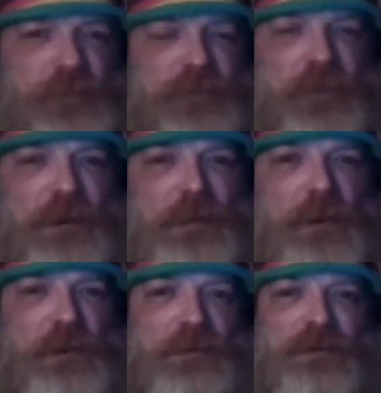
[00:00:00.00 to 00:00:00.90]
talked
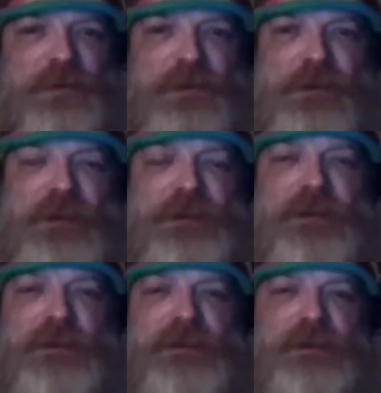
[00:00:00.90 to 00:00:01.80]
about before,
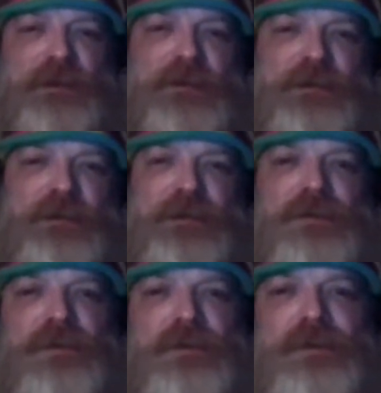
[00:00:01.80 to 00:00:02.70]
and
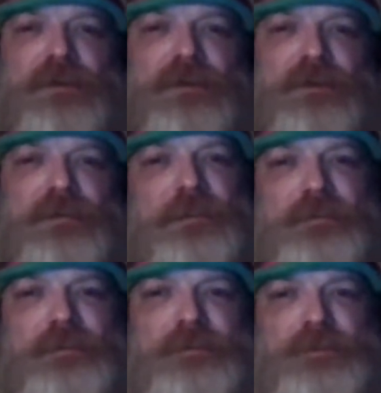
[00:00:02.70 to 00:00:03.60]
this
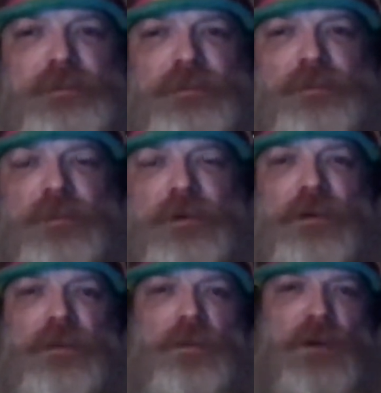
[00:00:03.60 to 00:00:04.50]
one
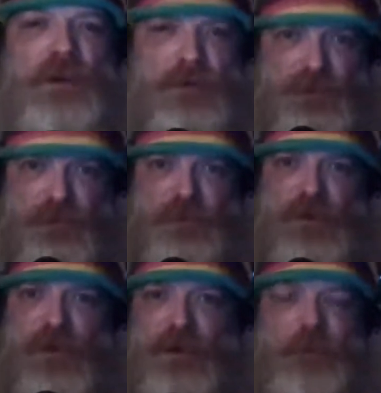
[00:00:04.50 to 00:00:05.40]
of the ways to
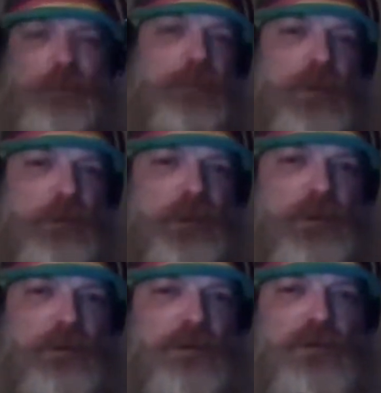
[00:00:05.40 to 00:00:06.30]
try and
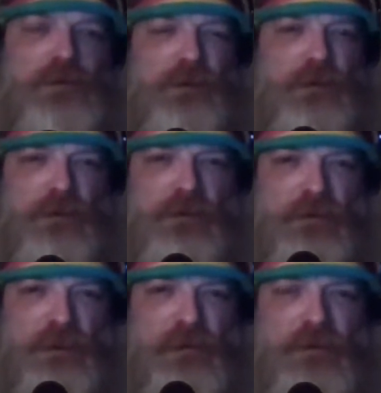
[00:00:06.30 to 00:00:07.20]
make this
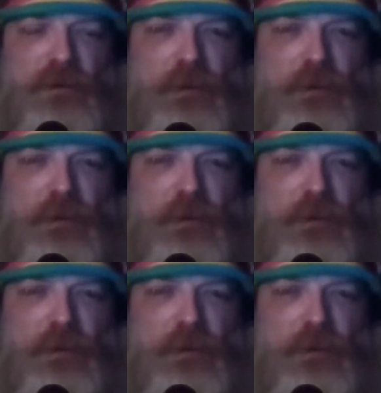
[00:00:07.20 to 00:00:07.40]
contact